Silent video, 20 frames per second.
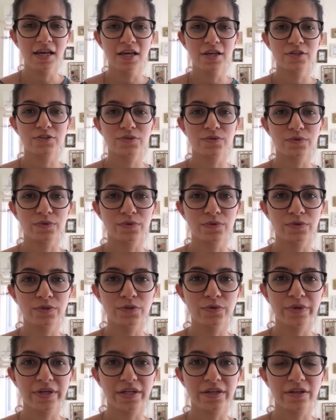So
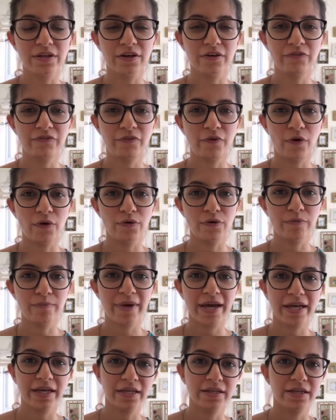you can follow
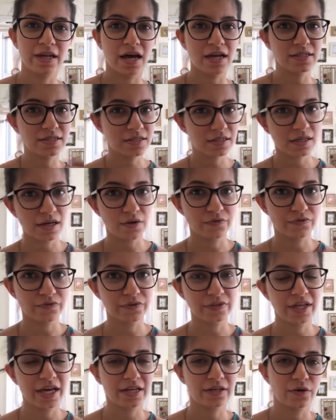my dance account for
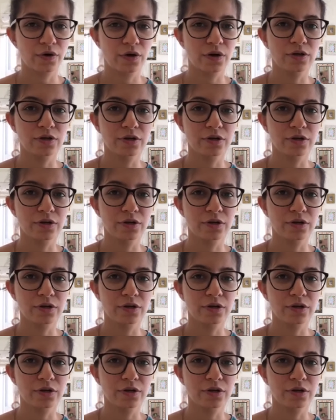that called